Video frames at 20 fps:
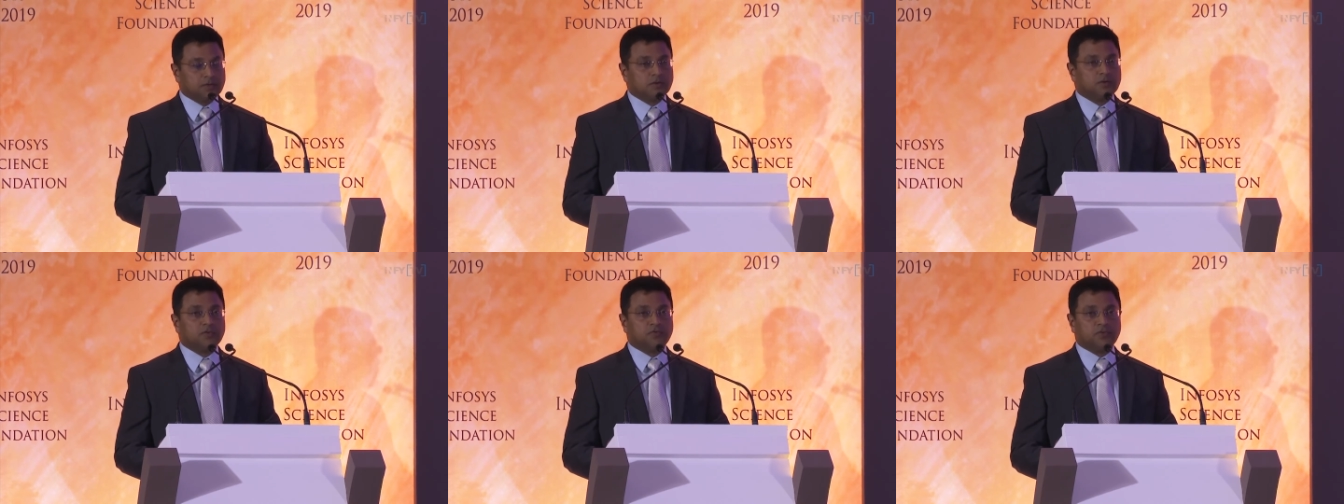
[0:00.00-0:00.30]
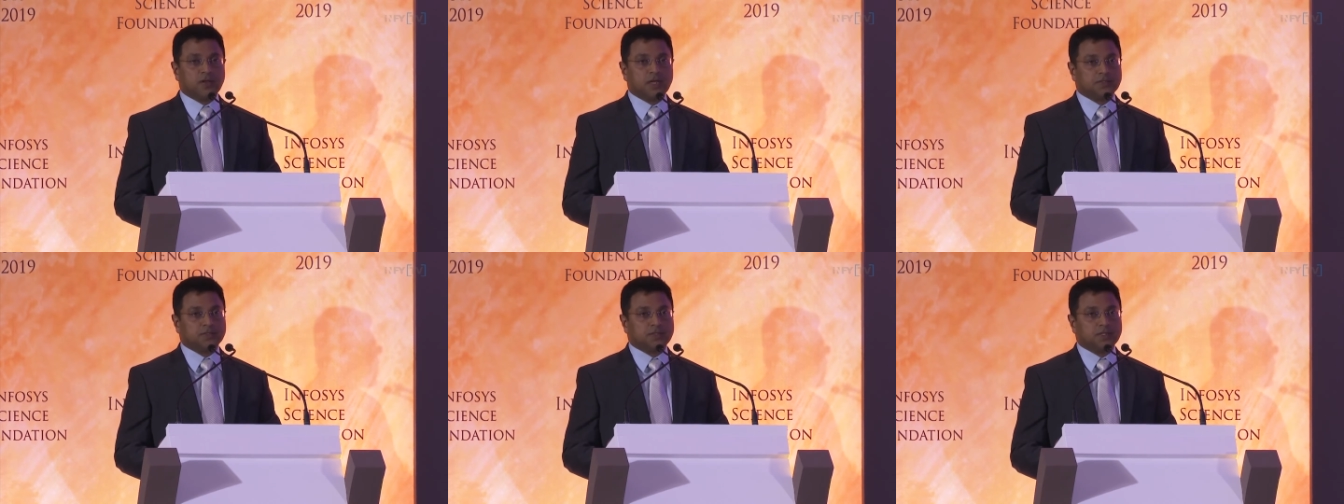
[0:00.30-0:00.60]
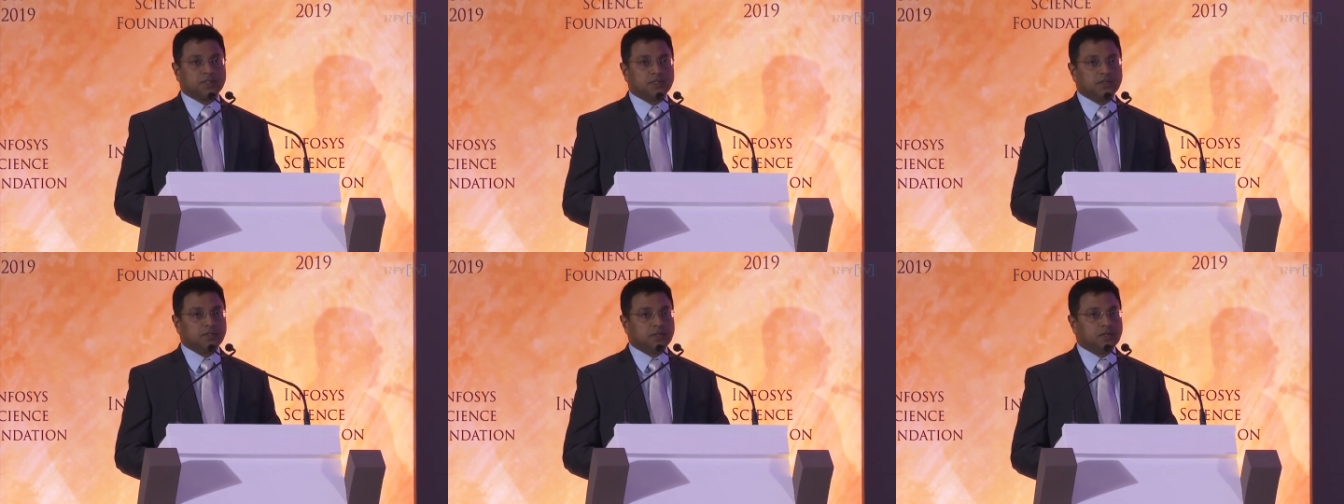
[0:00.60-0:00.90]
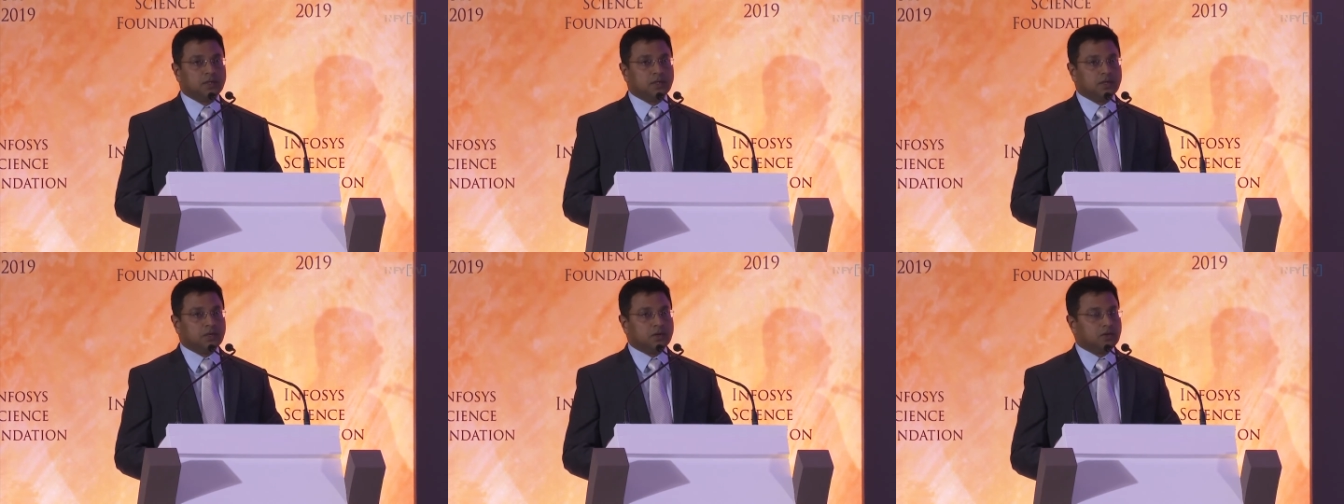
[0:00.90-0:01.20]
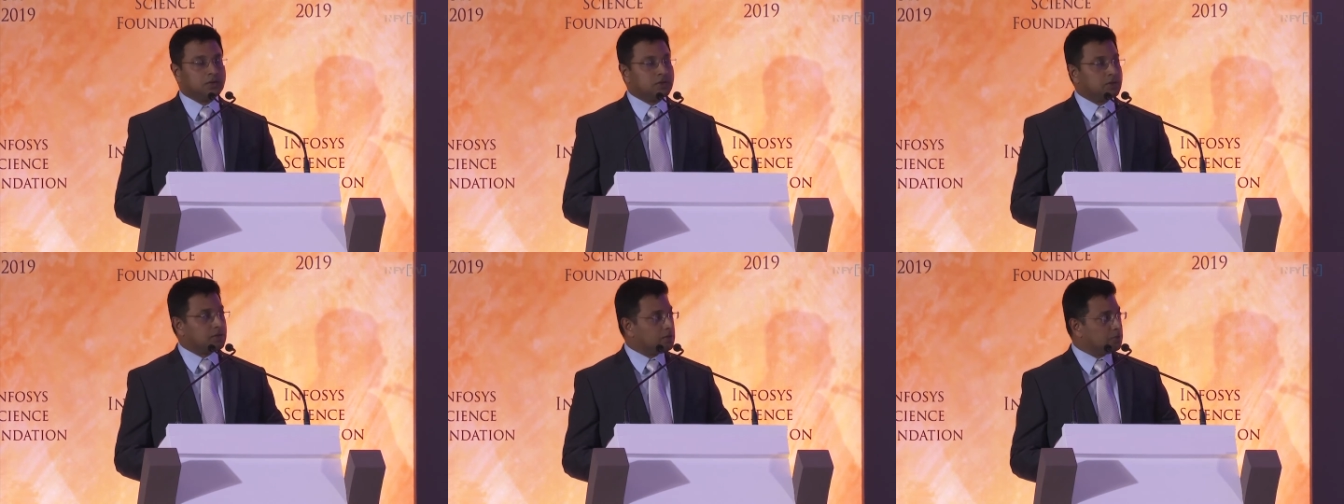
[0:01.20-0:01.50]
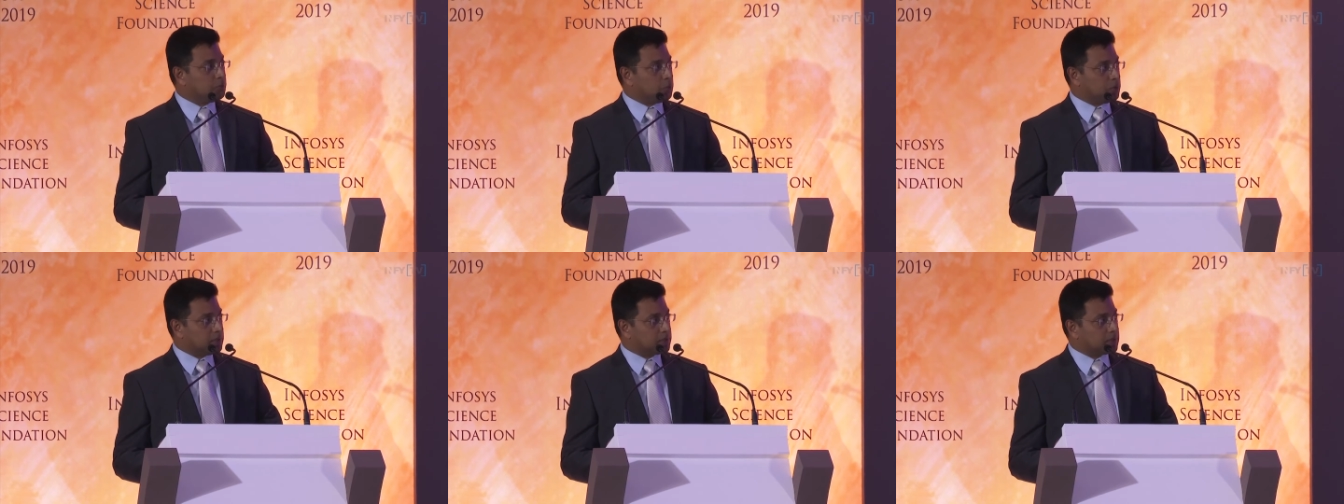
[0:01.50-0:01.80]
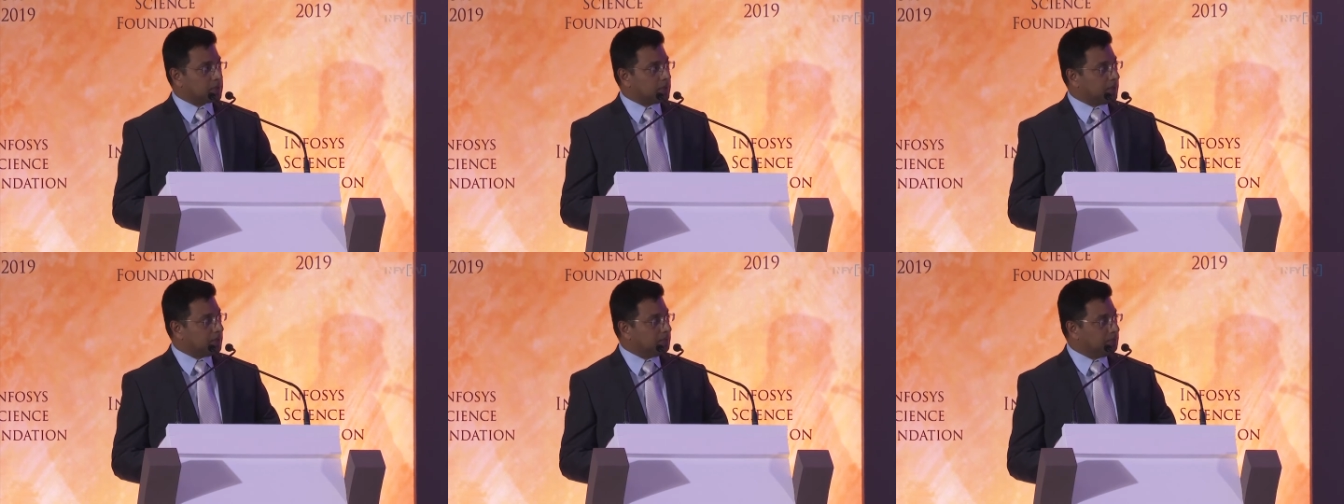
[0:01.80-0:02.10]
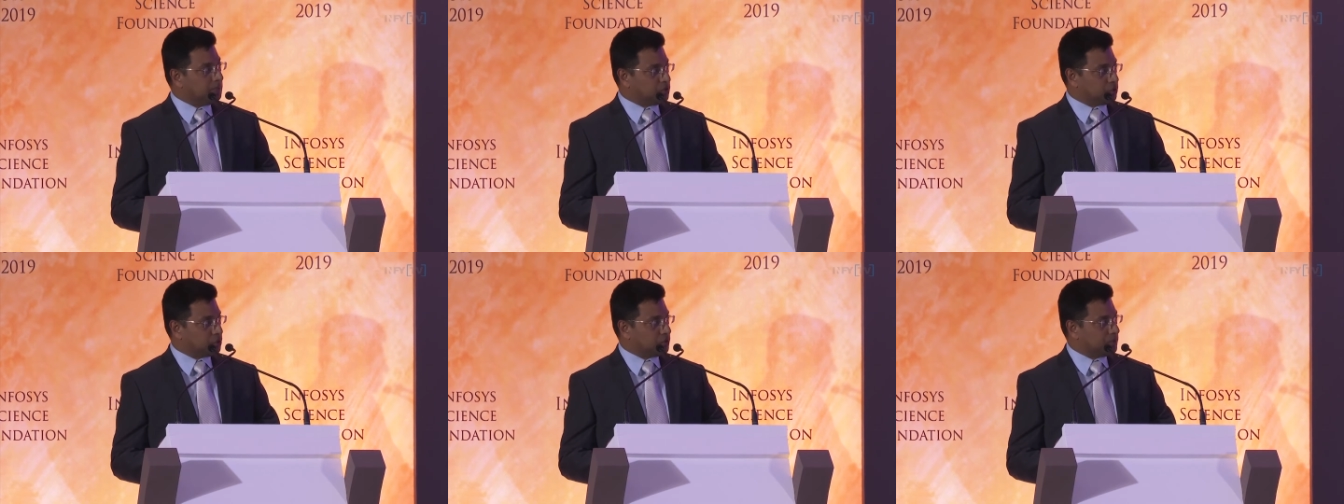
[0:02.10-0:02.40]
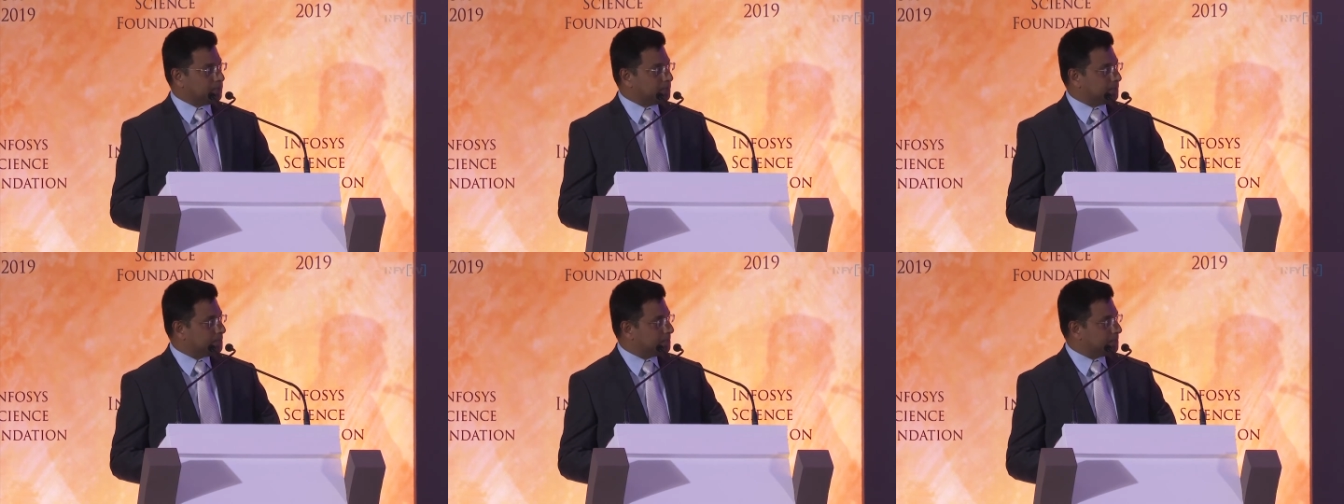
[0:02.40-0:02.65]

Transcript: reflecting on her work and mission.